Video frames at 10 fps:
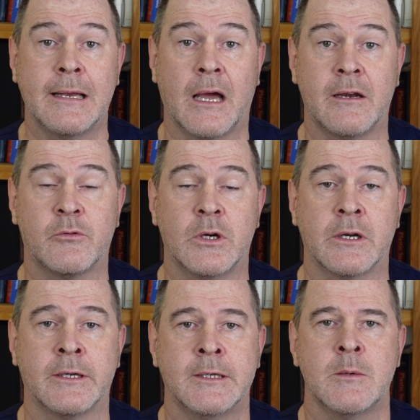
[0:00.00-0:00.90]
line of
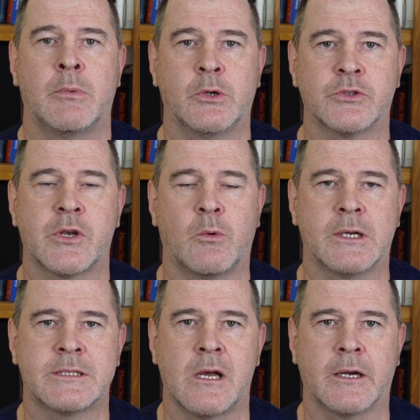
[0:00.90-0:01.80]
work, but also what
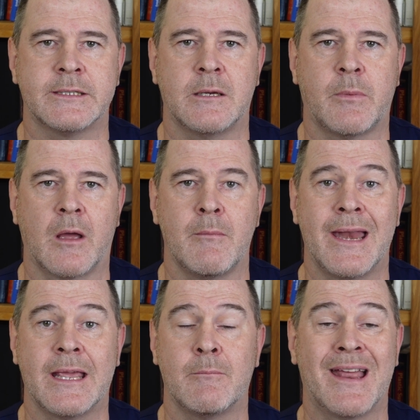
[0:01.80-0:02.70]
is targeted by
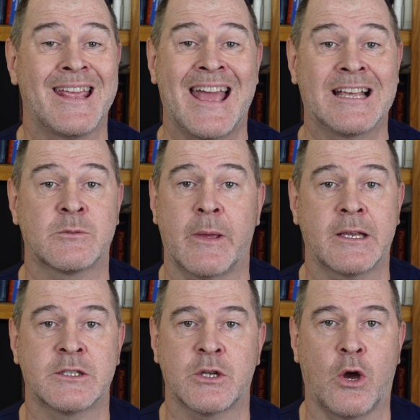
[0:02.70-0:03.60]
many, many
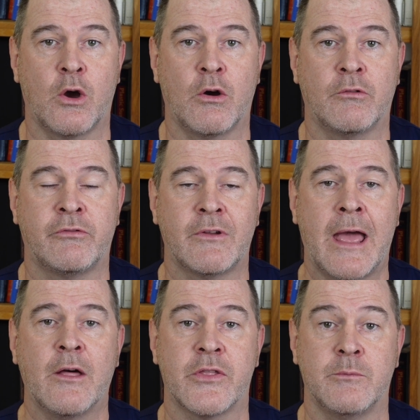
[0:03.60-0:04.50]
aspects of
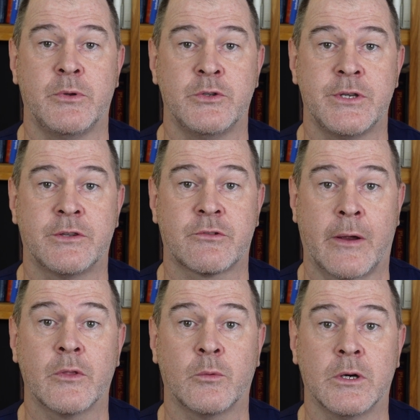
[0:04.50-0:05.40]
health and beauty
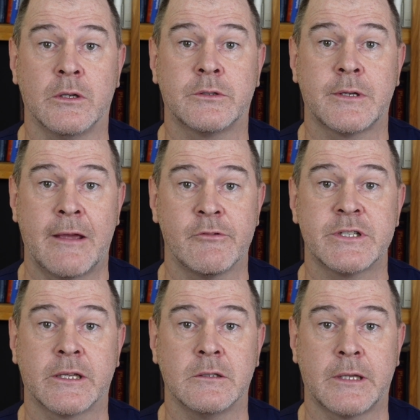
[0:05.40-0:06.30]
throughout the world every single